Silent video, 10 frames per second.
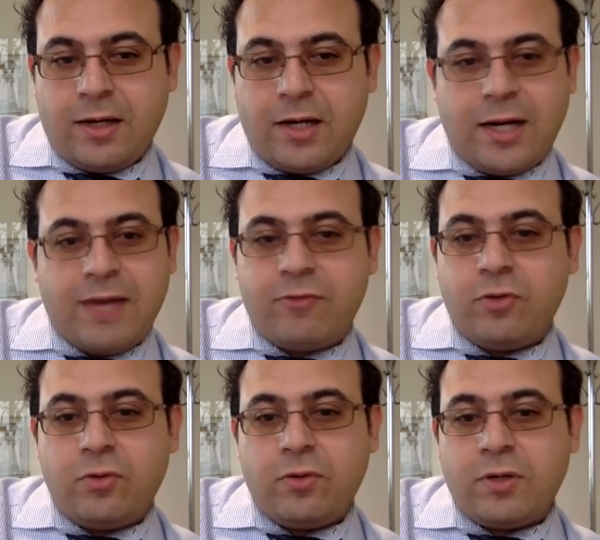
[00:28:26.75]
Ah, if
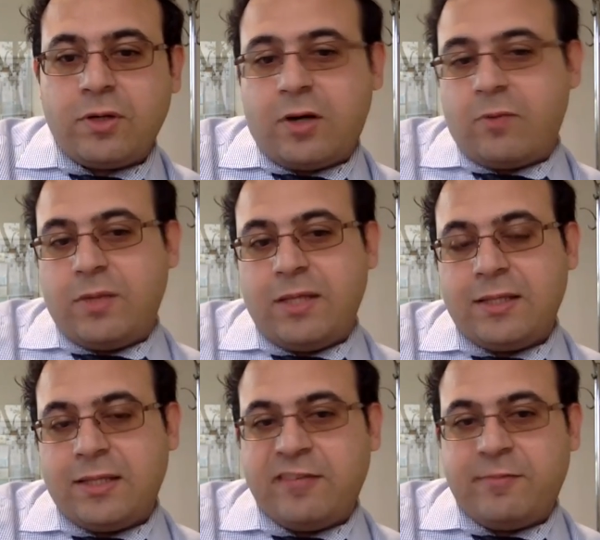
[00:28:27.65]
you are willing to
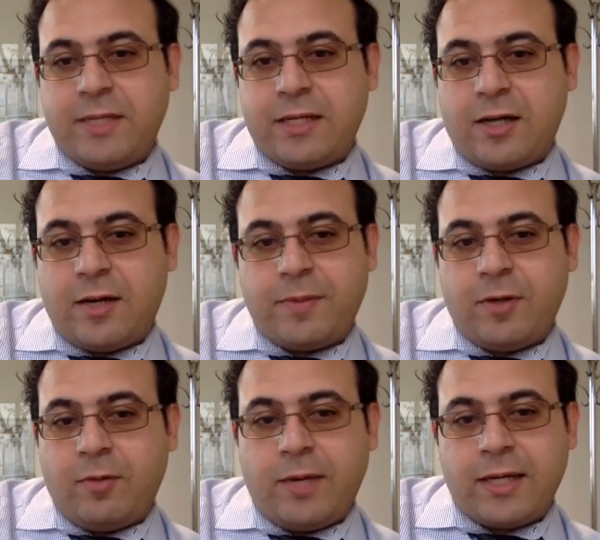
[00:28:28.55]
give me a copy,
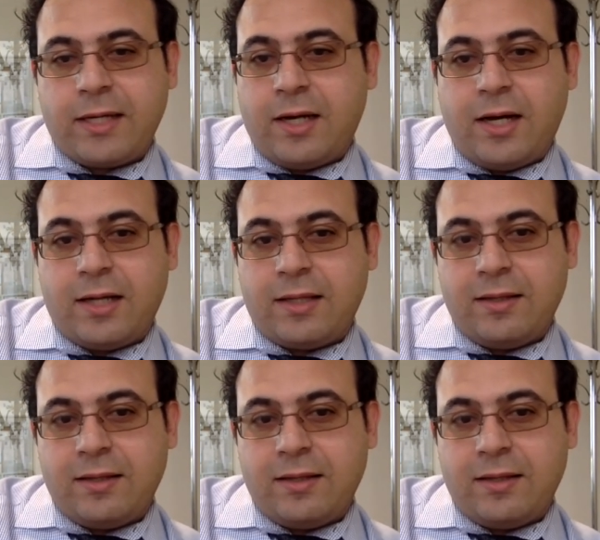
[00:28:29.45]
oh my God,